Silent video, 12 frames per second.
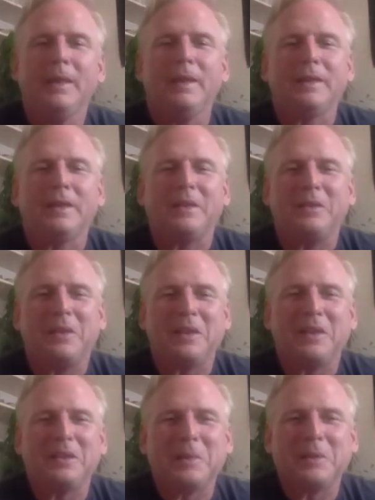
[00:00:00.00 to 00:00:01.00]
Can you get a
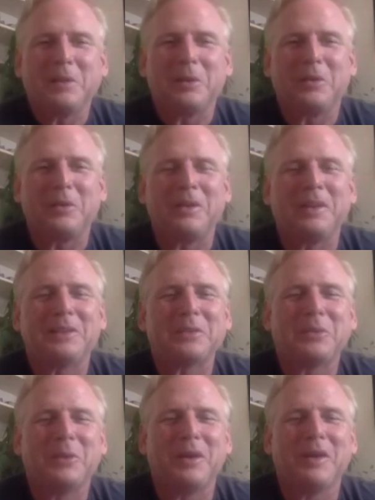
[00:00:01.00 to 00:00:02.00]
little bit lower in that
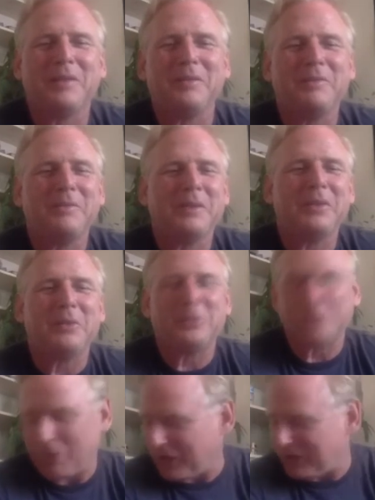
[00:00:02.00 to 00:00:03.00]
squat? Make those
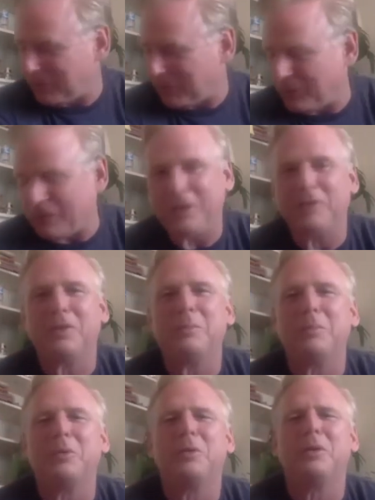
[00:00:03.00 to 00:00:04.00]
quads burn even
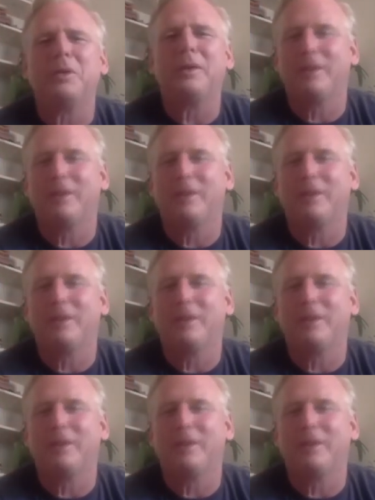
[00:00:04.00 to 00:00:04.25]
more.